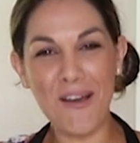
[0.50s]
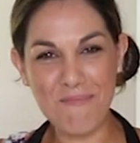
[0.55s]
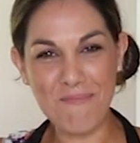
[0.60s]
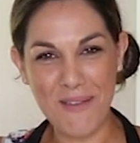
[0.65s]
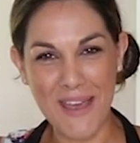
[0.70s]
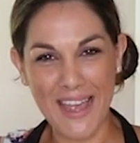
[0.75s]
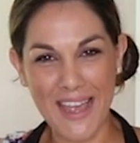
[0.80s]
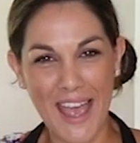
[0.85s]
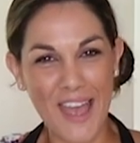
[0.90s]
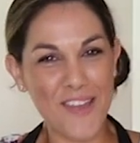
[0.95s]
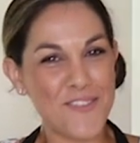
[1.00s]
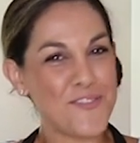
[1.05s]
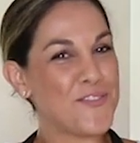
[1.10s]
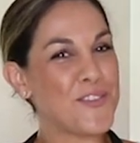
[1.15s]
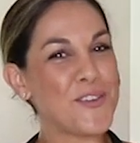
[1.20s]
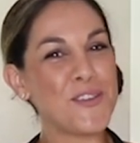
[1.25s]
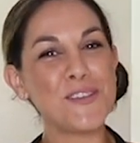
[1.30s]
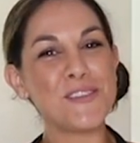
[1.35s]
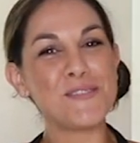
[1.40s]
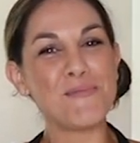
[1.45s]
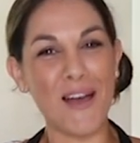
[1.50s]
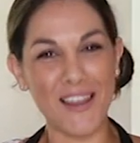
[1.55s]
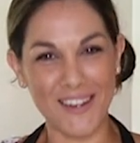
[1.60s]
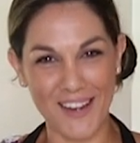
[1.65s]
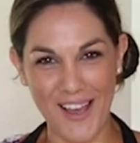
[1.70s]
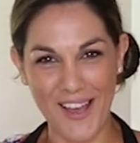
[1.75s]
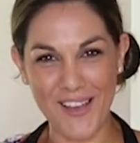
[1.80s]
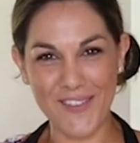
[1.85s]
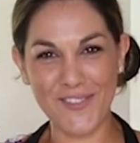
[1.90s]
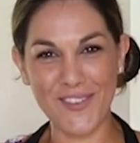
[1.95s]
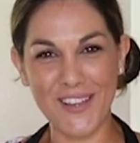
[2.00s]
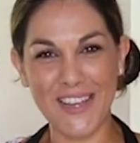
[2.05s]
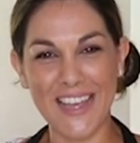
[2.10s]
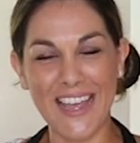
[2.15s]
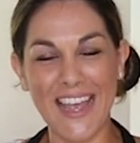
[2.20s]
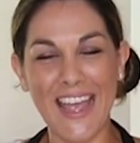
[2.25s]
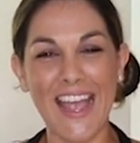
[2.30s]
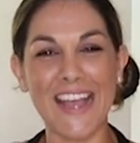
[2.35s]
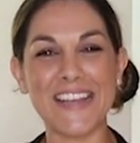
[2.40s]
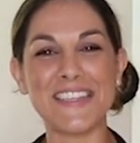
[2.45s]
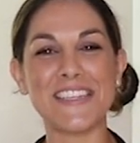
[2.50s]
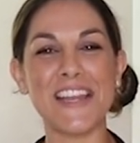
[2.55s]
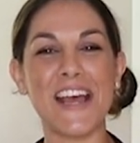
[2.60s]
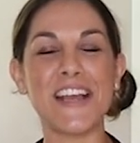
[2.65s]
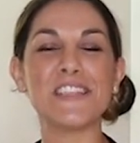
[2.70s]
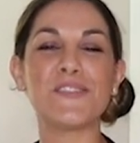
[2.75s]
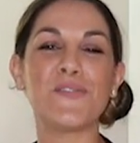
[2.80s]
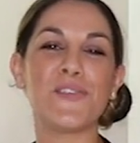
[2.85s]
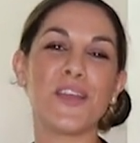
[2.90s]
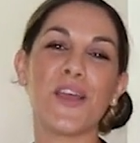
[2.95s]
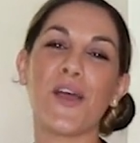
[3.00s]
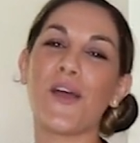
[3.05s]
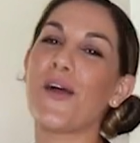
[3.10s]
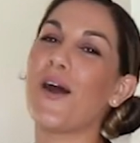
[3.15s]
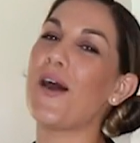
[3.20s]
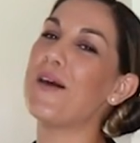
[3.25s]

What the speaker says: I'm Beck and food's my life. In today's video,